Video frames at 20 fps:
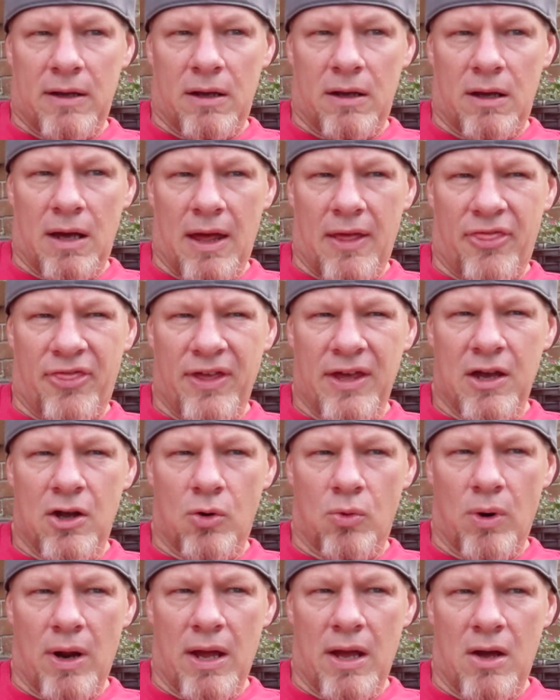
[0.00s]
I think
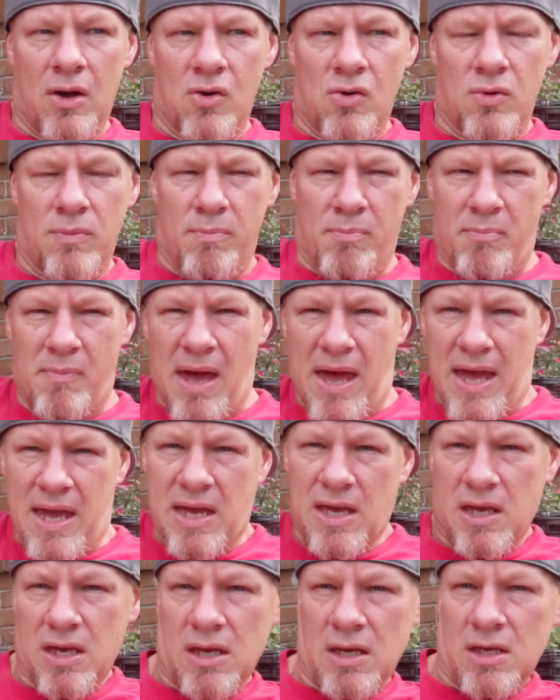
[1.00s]
around
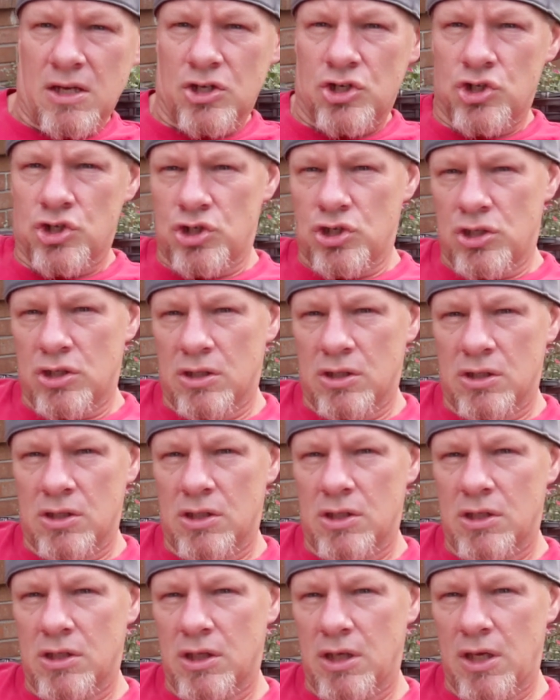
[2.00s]
May-ish,
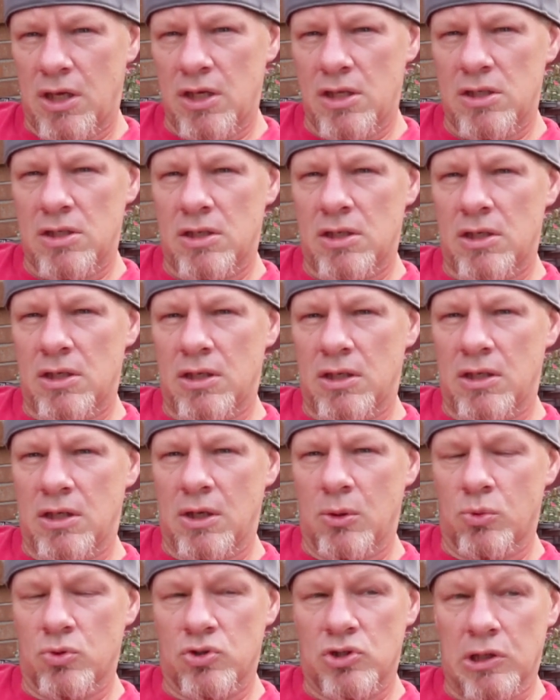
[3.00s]
it
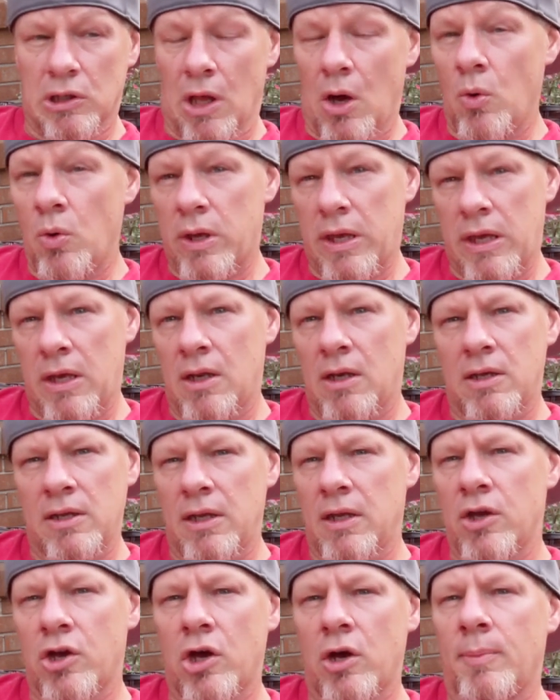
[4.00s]
was low again. It
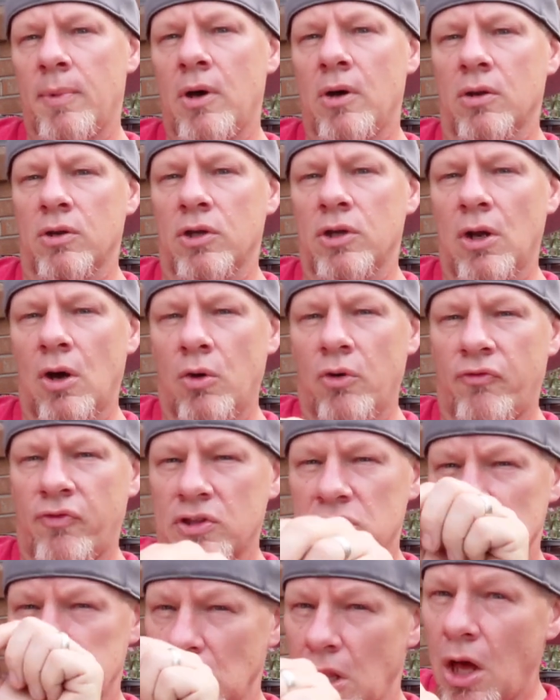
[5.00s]
didn't come on. If
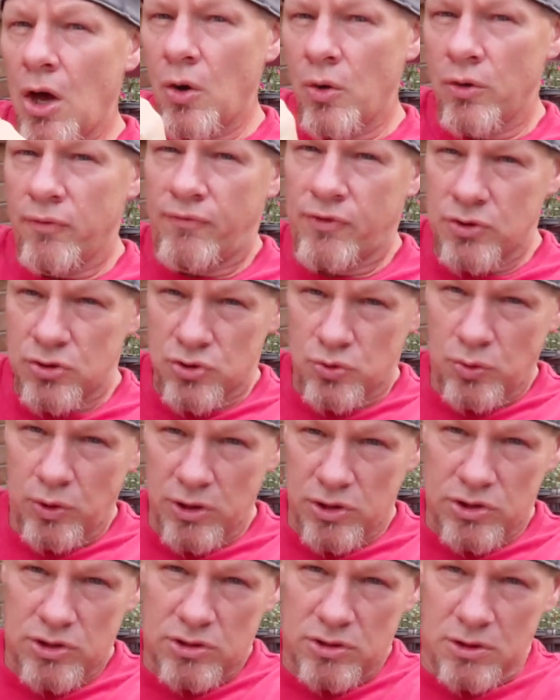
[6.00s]
it's low, if you
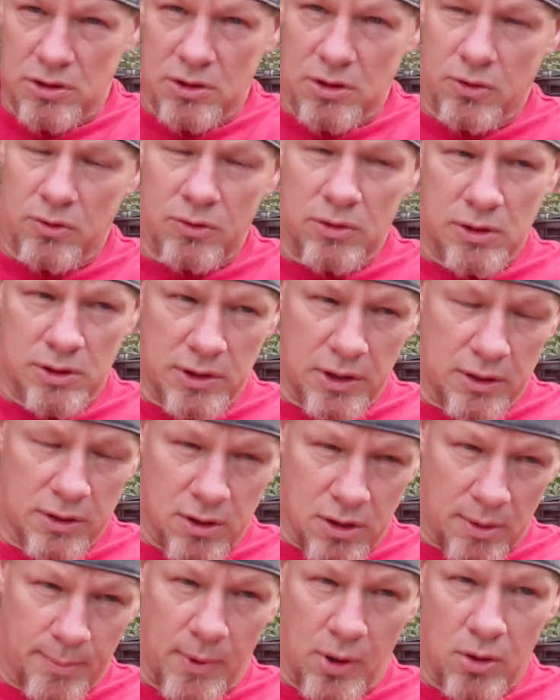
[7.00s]
switch, it doesn't
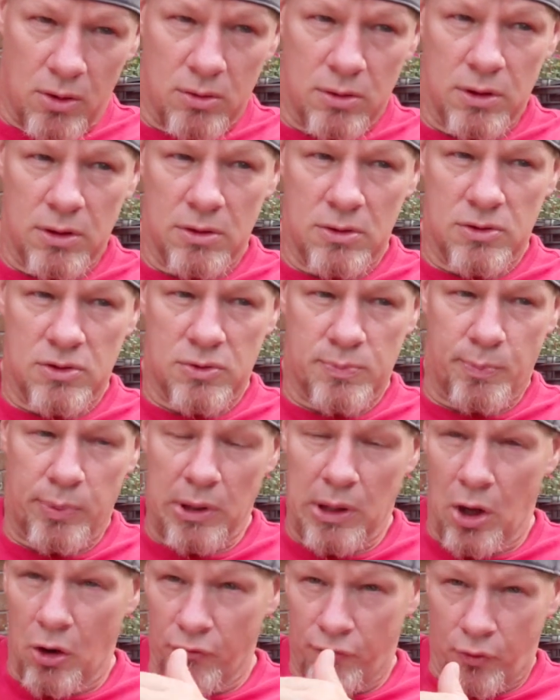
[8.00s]
come on. It's
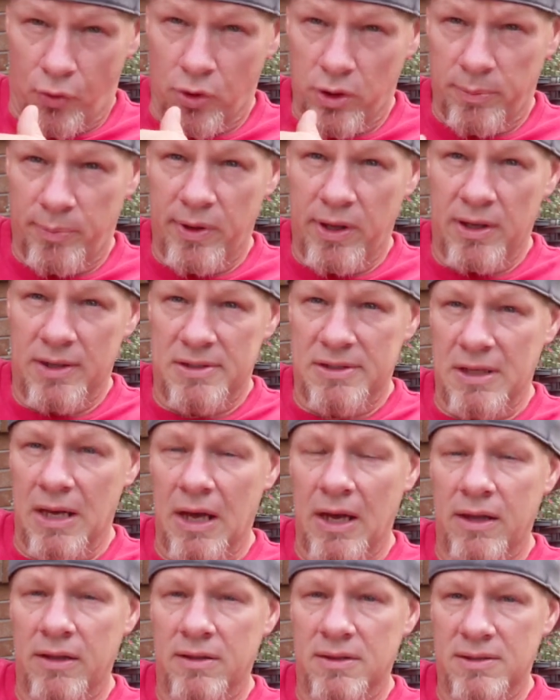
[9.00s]
below 40
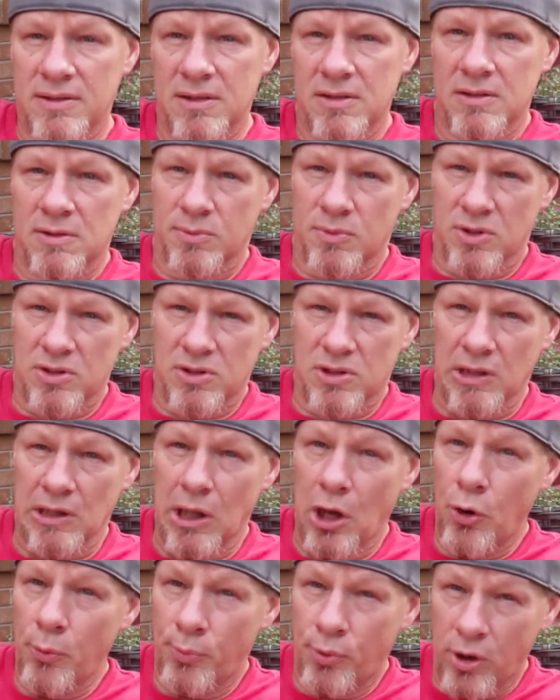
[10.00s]
psi in the system, because the
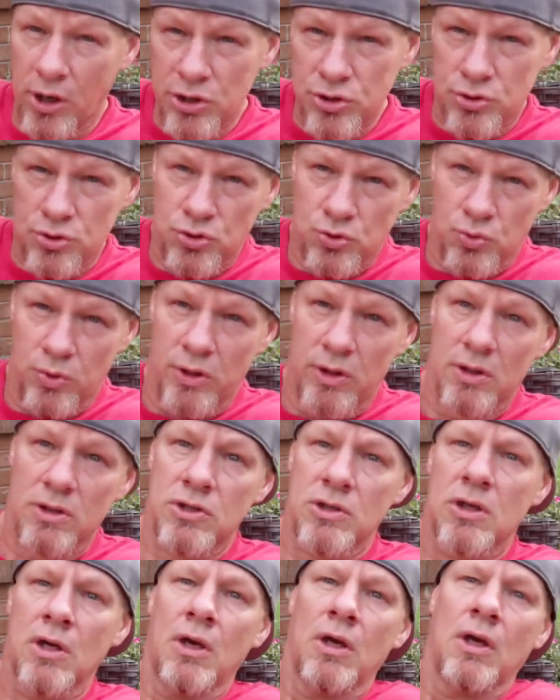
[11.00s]
low pressure switch